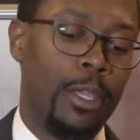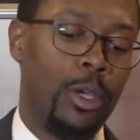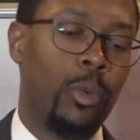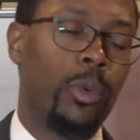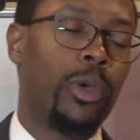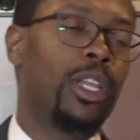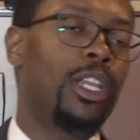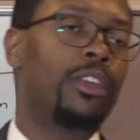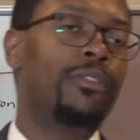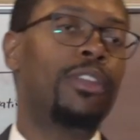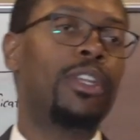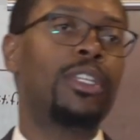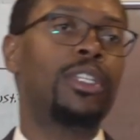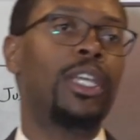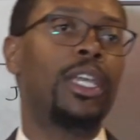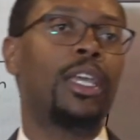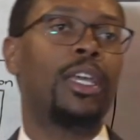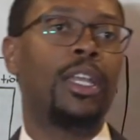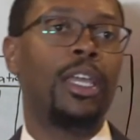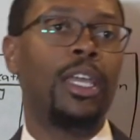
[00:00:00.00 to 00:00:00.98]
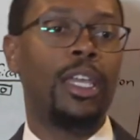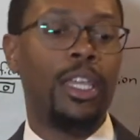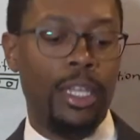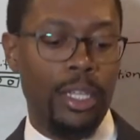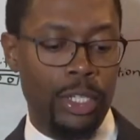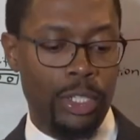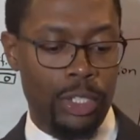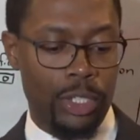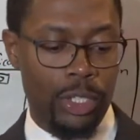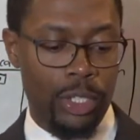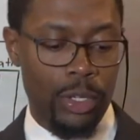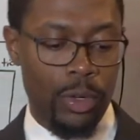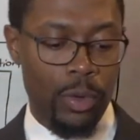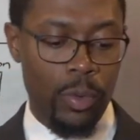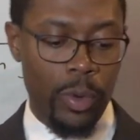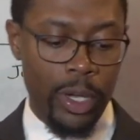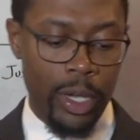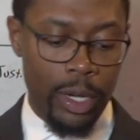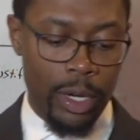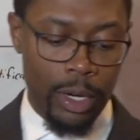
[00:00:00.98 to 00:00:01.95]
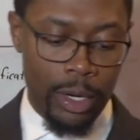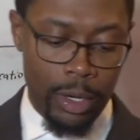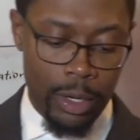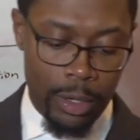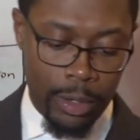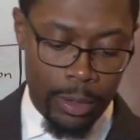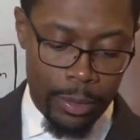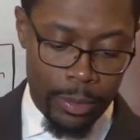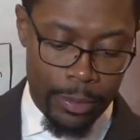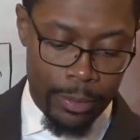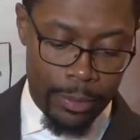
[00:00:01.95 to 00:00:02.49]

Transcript: We live in a day and age where